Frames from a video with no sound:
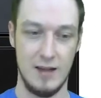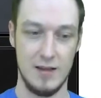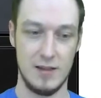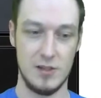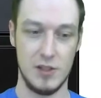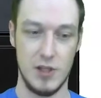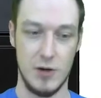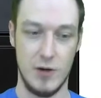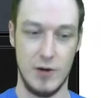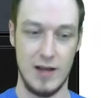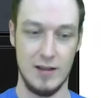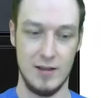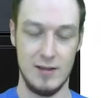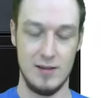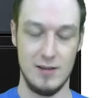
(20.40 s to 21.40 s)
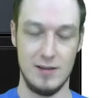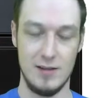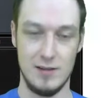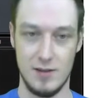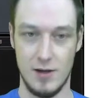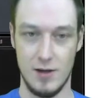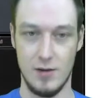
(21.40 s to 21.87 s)
Snow Island,
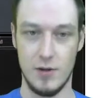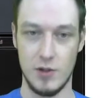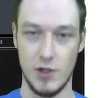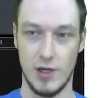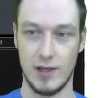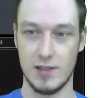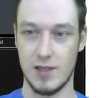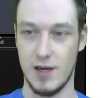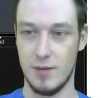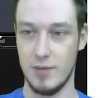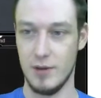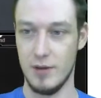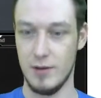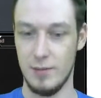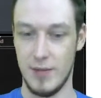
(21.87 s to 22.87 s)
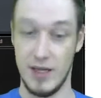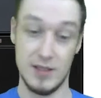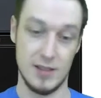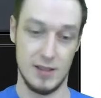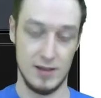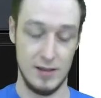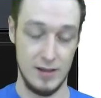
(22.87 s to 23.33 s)
so the jig is up,
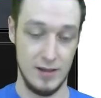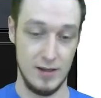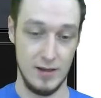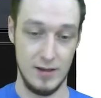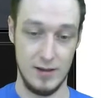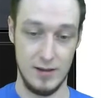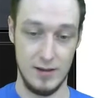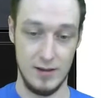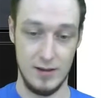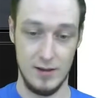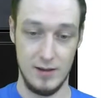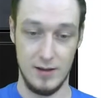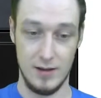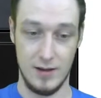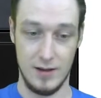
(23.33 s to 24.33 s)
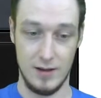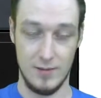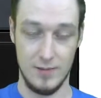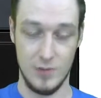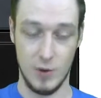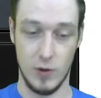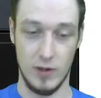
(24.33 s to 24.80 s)
basically.
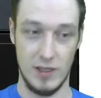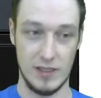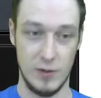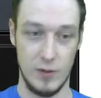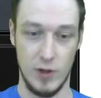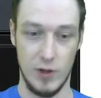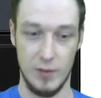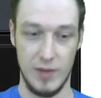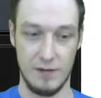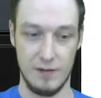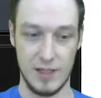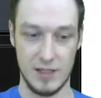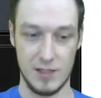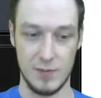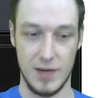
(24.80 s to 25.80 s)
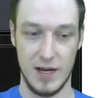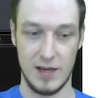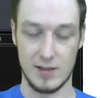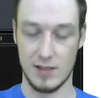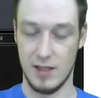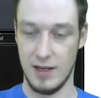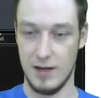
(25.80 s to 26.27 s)
Or at least it will be if this is my next
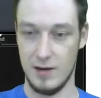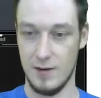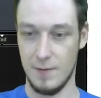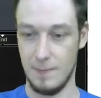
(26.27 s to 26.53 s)
land.